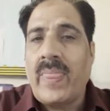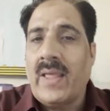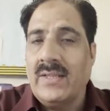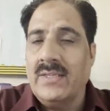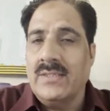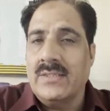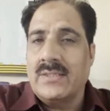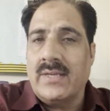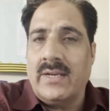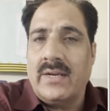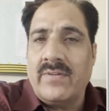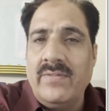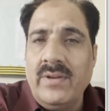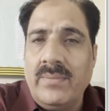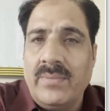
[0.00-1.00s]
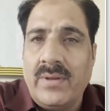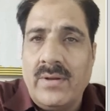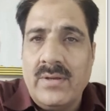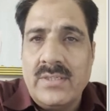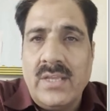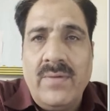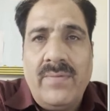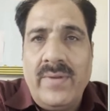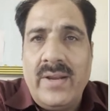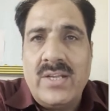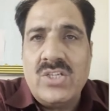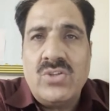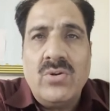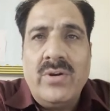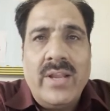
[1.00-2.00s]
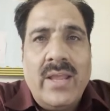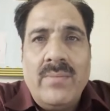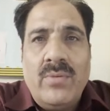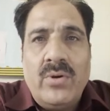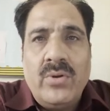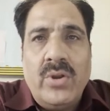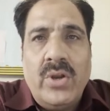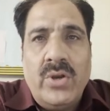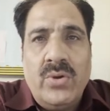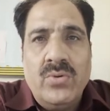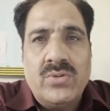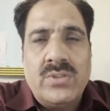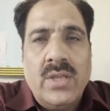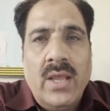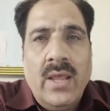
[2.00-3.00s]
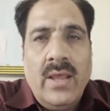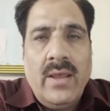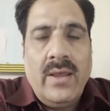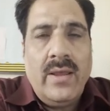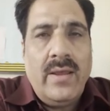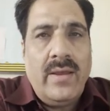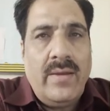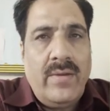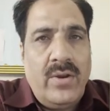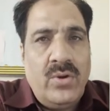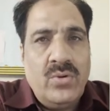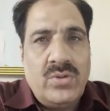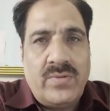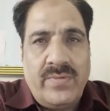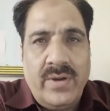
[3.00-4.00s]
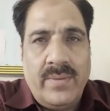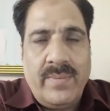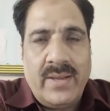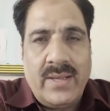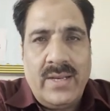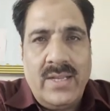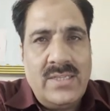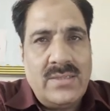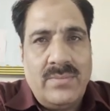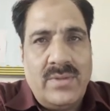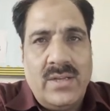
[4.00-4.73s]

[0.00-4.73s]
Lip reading: This is correct one, because if it is not able to induce fit mechanism,